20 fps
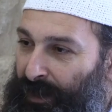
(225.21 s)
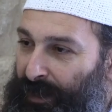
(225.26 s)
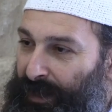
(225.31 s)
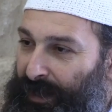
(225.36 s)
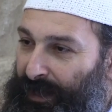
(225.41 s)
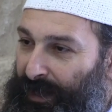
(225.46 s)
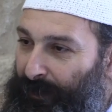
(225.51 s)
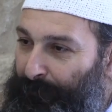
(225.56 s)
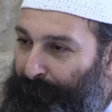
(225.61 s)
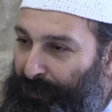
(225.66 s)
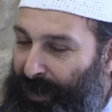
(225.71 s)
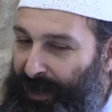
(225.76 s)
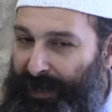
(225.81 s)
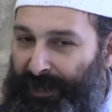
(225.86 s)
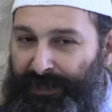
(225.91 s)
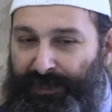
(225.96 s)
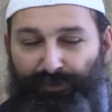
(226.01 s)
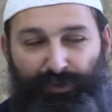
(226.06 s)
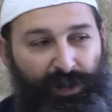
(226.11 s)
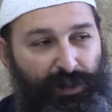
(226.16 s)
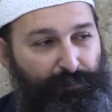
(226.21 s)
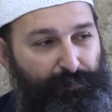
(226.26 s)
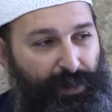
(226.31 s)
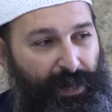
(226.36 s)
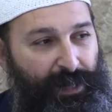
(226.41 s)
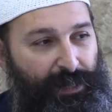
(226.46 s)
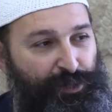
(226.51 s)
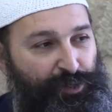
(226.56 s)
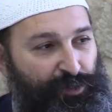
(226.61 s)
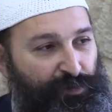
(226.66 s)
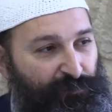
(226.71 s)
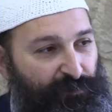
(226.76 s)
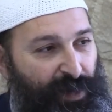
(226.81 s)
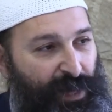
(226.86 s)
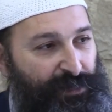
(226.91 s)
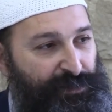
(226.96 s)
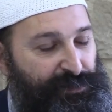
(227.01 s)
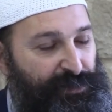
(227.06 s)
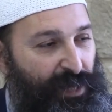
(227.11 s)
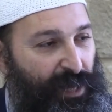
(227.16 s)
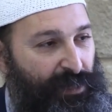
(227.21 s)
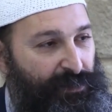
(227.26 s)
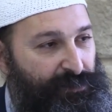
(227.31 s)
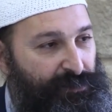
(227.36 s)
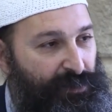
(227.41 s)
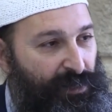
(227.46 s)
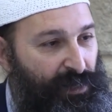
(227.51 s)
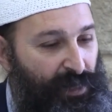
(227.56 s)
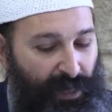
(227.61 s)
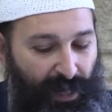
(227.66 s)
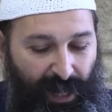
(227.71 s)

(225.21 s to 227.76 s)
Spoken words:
In a place where a Baal Teshuvah stands,